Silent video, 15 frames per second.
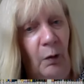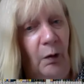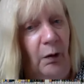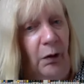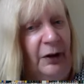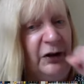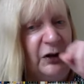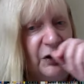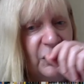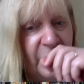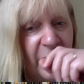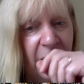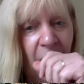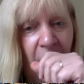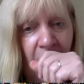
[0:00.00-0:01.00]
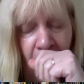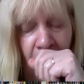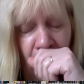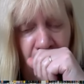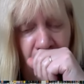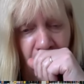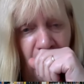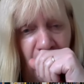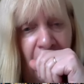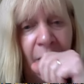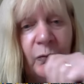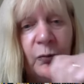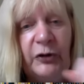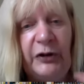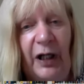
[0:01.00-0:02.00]
excuse me,
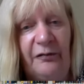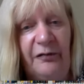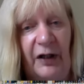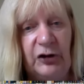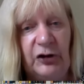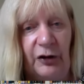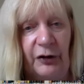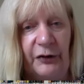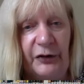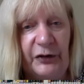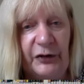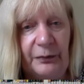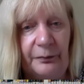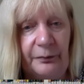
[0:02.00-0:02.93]
would have that chance.